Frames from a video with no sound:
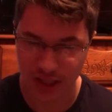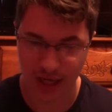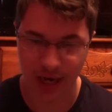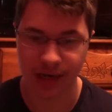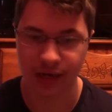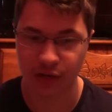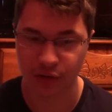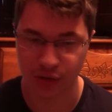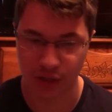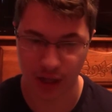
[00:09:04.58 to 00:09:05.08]

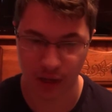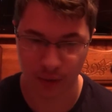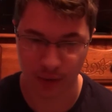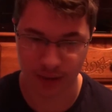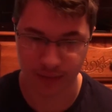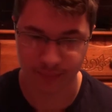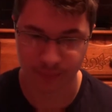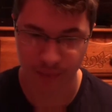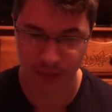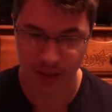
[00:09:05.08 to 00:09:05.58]
Shadow
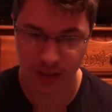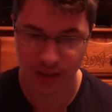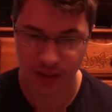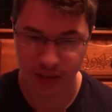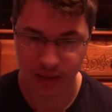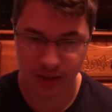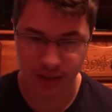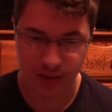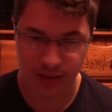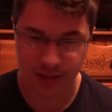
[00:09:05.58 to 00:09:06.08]
Toa,
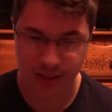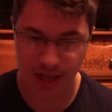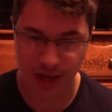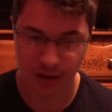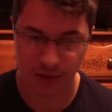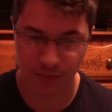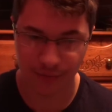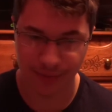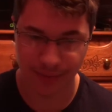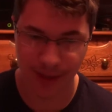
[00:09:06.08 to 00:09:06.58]

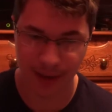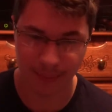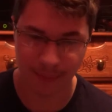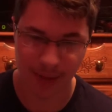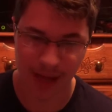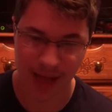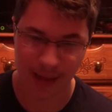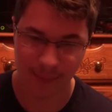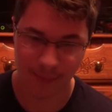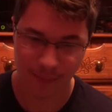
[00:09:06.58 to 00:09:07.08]
so they
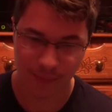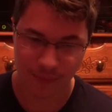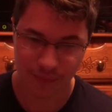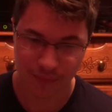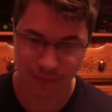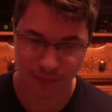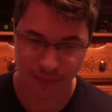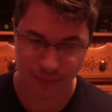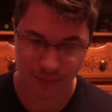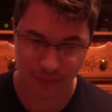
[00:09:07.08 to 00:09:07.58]
bet
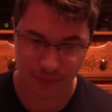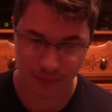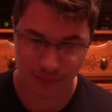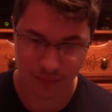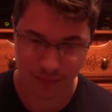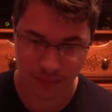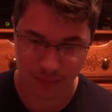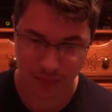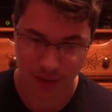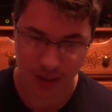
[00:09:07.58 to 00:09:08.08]

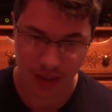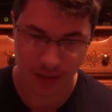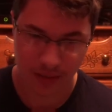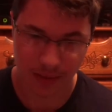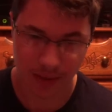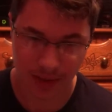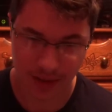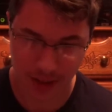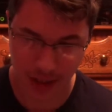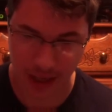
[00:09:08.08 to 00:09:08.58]

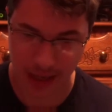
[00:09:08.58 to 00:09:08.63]
the